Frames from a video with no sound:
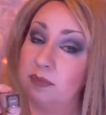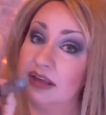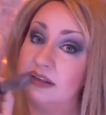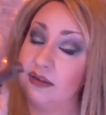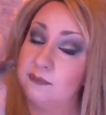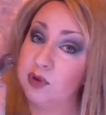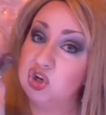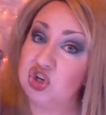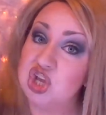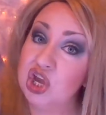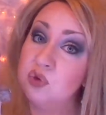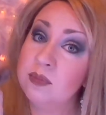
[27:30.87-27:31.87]
because if you put
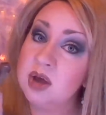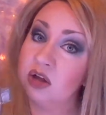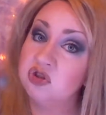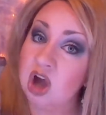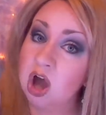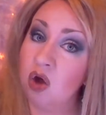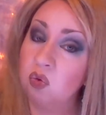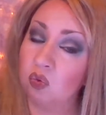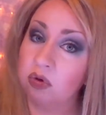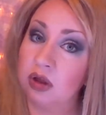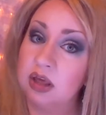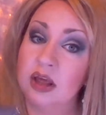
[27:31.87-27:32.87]
too much
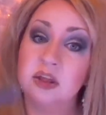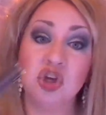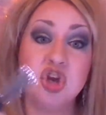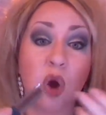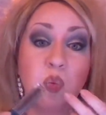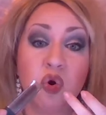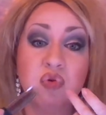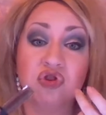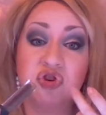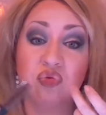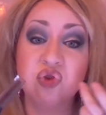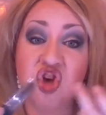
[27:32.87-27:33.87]
on, you don't want
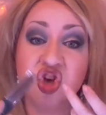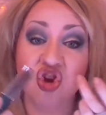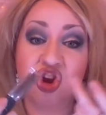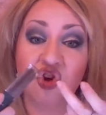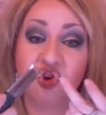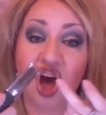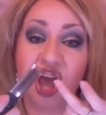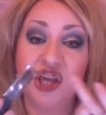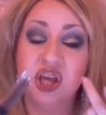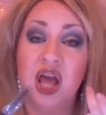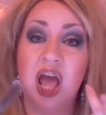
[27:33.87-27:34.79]
it to run, okay?